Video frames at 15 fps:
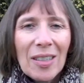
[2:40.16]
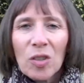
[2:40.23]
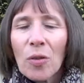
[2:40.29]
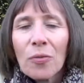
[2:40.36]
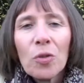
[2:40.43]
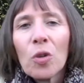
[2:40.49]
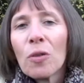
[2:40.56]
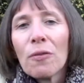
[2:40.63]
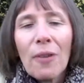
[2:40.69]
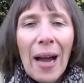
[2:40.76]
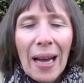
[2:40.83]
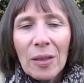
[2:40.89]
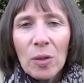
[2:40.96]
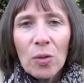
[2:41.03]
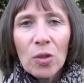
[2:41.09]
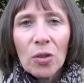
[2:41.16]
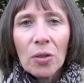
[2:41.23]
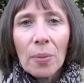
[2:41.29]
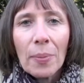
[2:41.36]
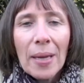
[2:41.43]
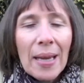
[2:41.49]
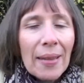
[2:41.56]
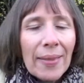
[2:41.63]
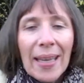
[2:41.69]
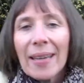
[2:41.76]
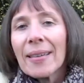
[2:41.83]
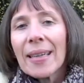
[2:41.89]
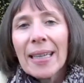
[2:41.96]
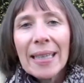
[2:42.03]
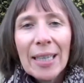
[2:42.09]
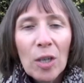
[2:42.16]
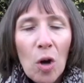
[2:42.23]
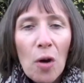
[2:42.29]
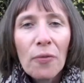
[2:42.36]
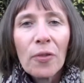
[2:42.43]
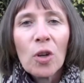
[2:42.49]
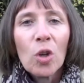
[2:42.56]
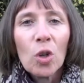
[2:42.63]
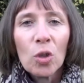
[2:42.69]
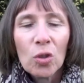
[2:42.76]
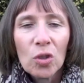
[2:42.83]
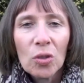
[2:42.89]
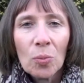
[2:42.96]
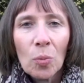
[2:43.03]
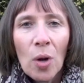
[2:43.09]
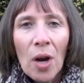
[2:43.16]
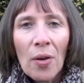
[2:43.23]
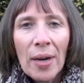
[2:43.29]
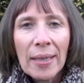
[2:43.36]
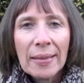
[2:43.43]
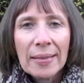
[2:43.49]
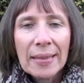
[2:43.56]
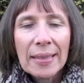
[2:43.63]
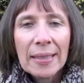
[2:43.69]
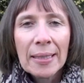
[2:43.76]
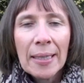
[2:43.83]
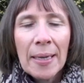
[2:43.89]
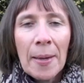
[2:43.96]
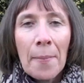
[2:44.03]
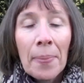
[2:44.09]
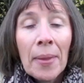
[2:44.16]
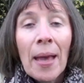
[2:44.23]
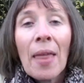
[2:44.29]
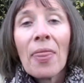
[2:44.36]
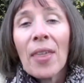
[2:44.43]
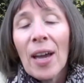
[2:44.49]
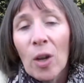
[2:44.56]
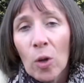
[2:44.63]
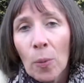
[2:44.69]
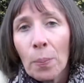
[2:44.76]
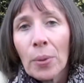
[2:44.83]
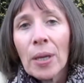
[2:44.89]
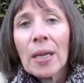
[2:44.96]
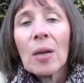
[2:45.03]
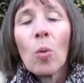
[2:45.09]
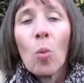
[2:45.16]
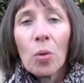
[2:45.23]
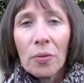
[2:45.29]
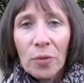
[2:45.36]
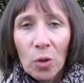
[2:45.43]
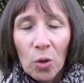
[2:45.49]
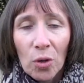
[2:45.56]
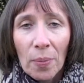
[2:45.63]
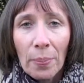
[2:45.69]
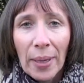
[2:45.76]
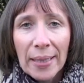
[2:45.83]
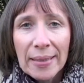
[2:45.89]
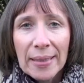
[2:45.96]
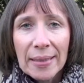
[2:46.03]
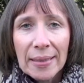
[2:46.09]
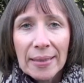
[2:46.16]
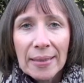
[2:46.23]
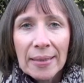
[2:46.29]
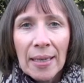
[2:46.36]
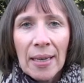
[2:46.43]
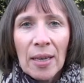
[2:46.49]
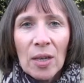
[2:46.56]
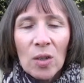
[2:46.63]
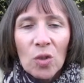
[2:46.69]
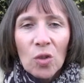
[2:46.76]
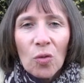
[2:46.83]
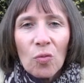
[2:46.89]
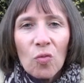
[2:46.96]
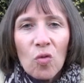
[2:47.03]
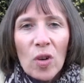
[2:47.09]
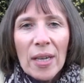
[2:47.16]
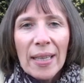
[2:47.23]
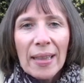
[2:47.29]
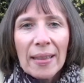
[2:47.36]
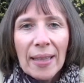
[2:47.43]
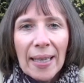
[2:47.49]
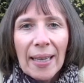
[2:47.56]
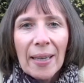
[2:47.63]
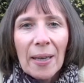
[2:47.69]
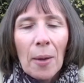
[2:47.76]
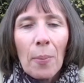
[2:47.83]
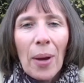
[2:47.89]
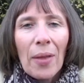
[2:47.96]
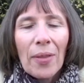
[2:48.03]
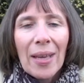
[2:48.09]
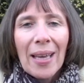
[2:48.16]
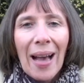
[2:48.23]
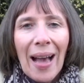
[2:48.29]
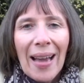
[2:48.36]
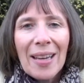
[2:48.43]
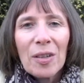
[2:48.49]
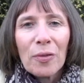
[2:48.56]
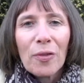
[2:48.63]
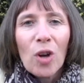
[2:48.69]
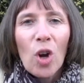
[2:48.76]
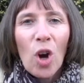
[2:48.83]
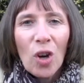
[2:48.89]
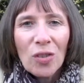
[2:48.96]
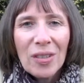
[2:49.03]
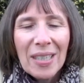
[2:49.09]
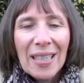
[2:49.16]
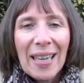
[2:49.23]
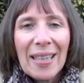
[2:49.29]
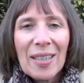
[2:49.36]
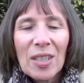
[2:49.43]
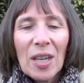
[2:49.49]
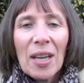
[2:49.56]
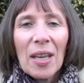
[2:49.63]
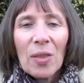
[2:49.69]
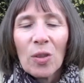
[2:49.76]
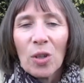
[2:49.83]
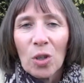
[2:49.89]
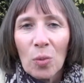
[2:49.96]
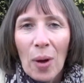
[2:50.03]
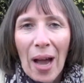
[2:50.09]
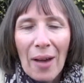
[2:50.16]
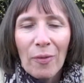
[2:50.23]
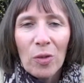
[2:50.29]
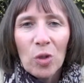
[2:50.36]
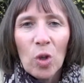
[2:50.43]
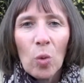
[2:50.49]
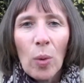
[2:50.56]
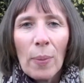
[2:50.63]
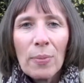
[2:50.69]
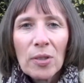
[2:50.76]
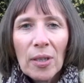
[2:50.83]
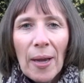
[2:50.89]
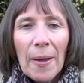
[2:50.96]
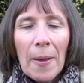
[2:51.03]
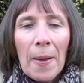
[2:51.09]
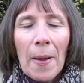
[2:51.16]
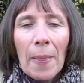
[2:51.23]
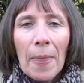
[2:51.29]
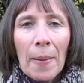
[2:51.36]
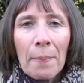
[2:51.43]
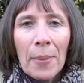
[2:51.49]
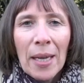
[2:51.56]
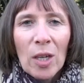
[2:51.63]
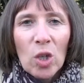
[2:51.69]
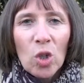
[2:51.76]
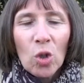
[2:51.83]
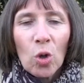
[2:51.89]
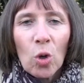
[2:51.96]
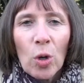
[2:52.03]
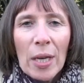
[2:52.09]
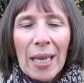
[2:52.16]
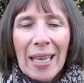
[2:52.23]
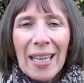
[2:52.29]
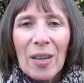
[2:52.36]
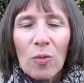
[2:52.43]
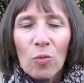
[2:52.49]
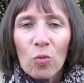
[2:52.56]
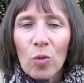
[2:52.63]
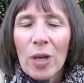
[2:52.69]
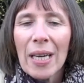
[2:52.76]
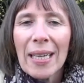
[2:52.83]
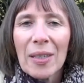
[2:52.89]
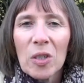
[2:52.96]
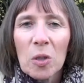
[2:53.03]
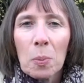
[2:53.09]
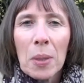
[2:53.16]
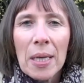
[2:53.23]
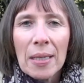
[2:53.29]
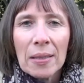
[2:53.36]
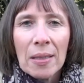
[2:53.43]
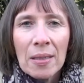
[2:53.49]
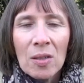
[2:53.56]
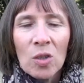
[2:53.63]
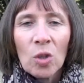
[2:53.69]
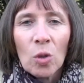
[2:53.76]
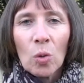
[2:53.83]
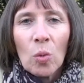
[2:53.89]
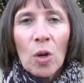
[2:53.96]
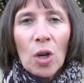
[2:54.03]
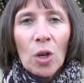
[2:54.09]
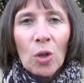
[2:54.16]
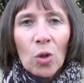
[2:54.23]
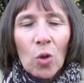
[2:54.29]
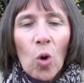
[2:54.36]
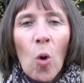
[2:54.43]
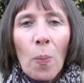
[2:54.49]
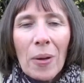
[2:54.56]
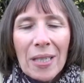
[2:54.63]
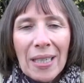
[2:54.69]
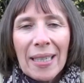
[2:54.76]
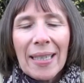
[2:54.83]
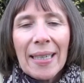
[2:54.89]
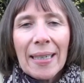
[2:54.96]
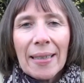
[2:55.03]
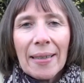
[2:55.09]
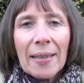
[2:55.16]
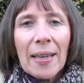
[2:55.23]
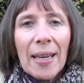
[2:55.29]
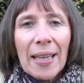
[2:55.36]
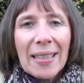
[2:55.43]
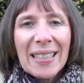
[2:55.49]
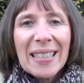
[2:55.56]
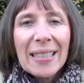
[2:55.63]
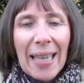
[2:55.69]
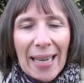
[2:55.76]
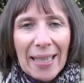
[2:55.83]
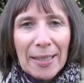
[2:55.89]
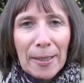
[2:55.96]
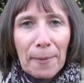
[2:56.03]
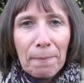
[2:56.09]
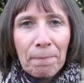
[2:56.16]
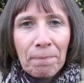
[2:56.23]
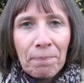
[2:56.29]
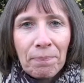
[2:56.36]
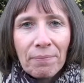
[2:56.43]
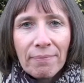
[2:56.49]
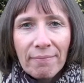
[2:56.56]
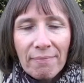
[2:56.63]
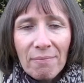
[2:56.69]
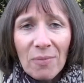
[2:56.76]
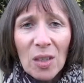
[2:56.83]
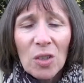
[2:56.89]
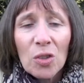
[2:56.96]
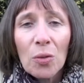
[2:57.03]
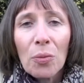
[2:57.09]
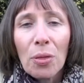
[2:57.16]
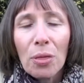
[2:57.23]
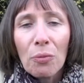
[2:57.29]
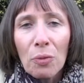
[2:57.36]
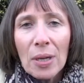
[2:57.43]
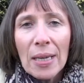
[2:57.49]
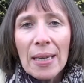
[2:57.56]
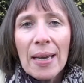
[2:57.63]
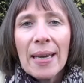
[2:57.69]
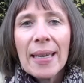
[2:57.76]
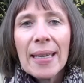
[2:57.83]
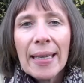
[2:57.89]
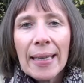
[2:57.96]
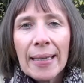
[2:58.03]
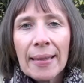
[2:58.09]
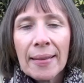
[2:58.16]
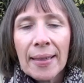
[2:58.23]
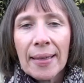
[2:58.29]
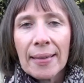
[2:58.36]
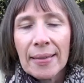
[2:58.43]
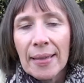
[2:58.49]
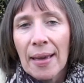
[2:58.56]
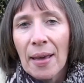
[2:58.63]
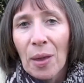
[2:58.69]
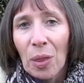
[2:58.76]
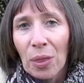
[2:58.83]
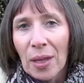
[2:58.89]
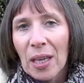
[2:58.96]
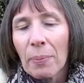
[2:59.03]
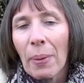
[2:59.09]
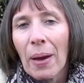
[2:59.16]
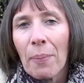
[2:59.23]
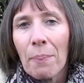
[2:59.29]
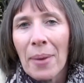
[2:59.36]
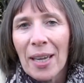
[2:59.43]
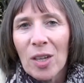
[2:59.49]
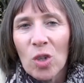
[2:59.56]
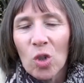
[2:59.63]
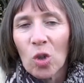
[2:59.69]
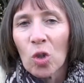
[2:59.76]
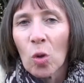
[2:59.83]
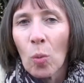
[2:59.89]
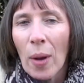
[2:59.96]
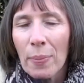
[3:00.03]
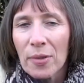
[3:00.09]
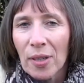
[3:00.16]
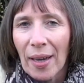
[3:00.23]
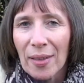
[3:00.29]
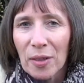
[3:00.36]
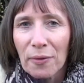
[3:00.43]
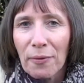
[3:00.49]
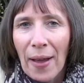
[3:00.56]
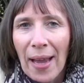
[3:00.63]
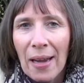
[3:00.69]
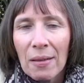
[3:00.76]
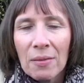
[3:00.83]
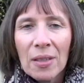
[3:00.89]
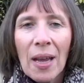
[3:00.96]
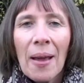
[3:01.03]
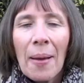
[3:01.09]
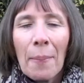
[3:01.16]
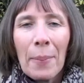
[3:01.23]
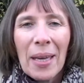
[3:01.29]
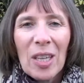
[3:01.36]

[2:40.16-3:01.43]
of no value to them, they're going to click off and go somewhere else. And that could be one of your competitors. So really think about the kind of content that you have on your website and make sure it really speaks into your particular sector. So three key things. Think about making sure your website's found, making